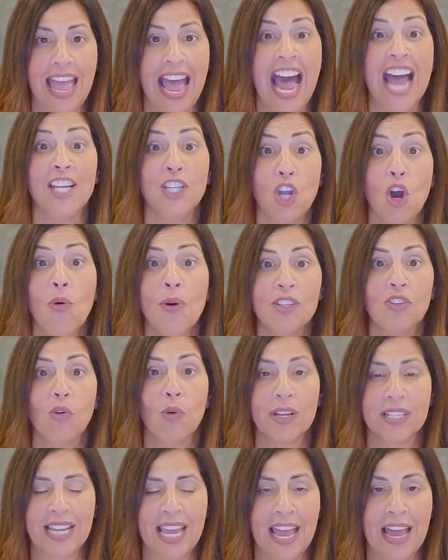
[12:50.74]
I know it's
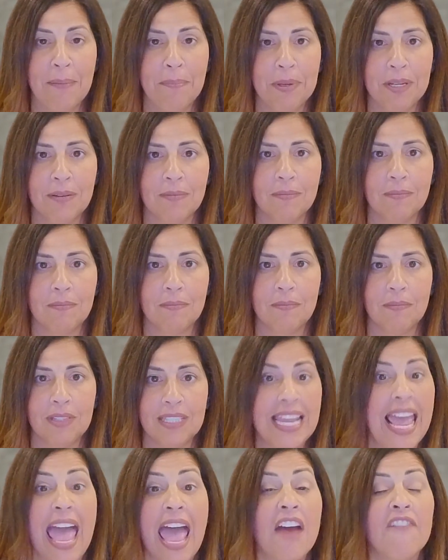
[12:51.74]
going to happen
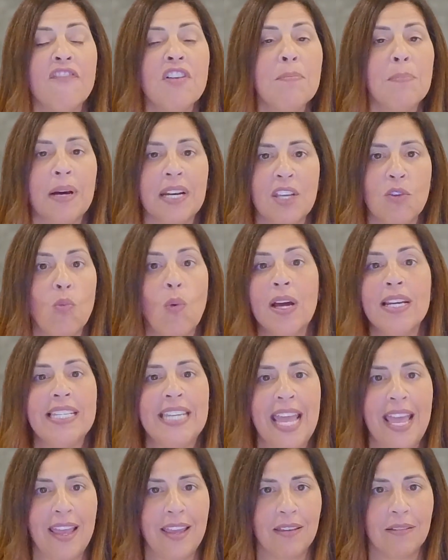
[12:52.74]
to everybody one
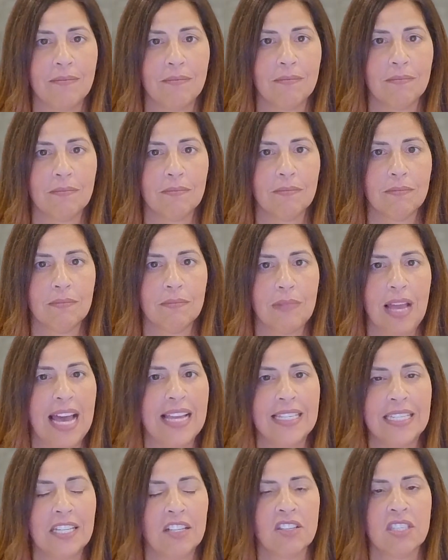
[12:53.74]
day
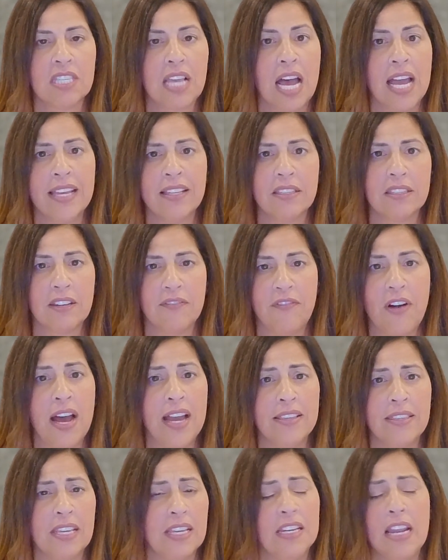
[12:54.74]
until science
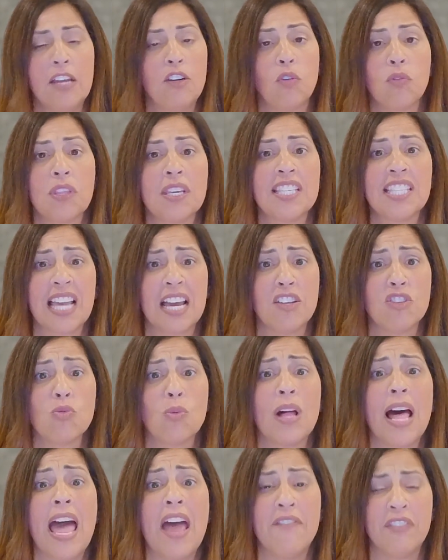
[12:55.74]
defies it, and I don't think science
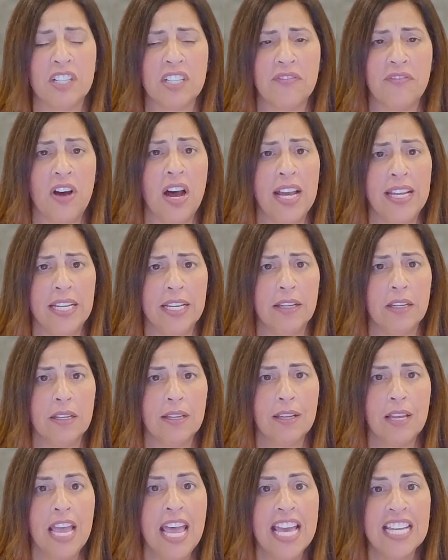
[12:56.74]
will ever defy
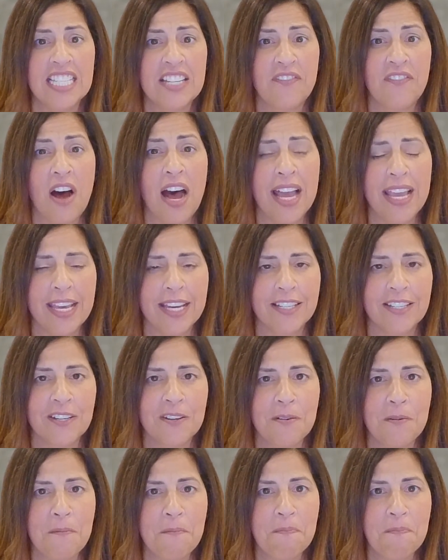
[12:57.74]
it.